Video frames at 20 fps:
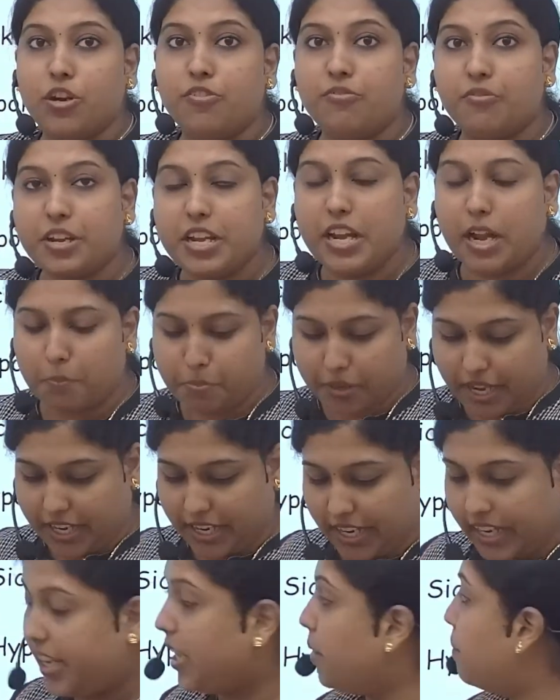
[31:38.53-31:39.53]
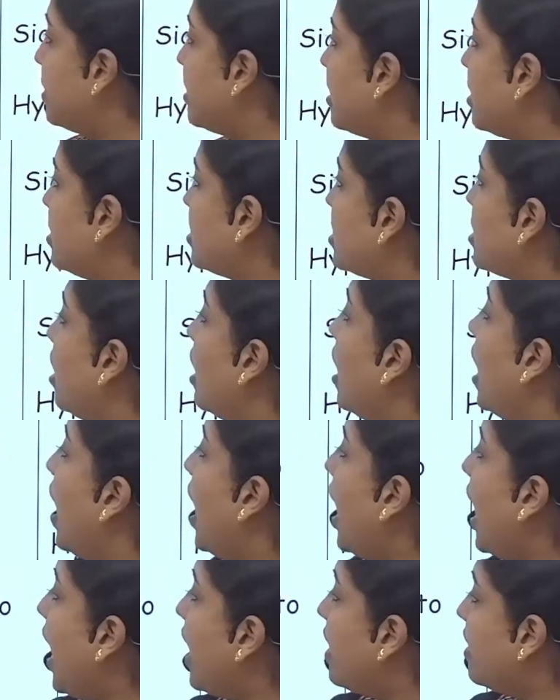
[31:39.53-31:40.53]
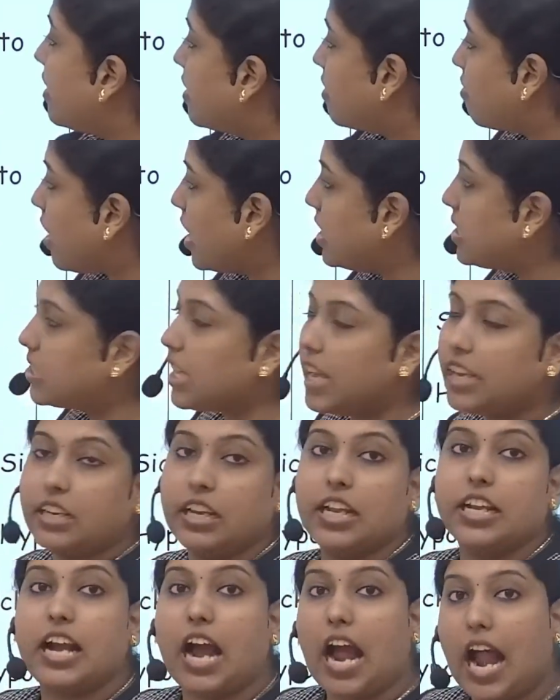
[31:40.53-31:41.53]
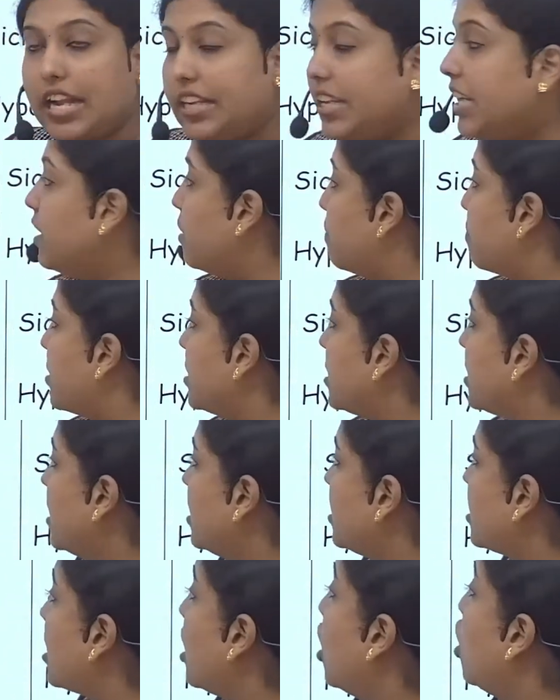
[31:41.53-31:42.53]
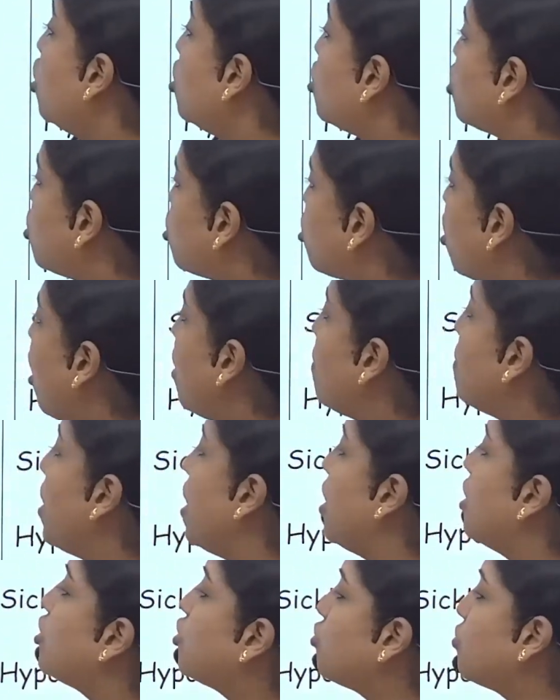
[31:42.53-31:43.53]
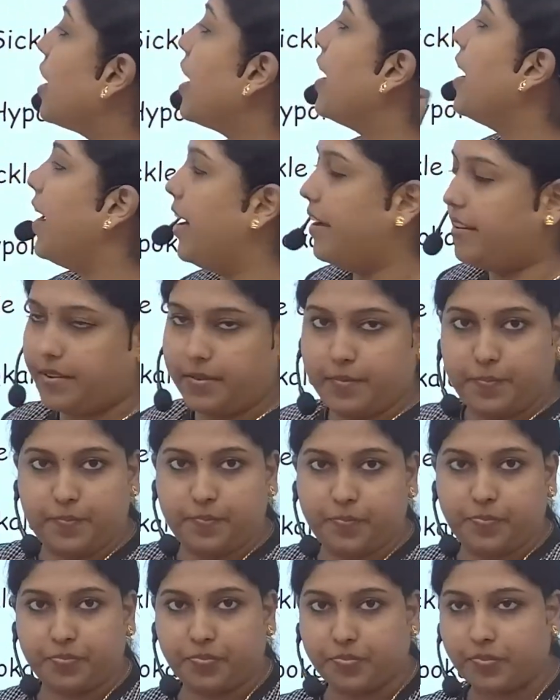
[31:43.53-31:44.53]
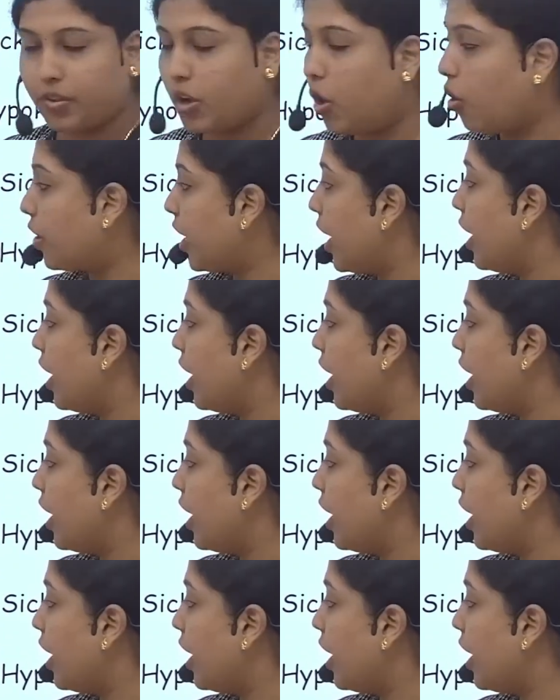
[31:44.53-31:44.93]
reuptake inhibitors and tricyclic antidepressants, trauma to the head, okay,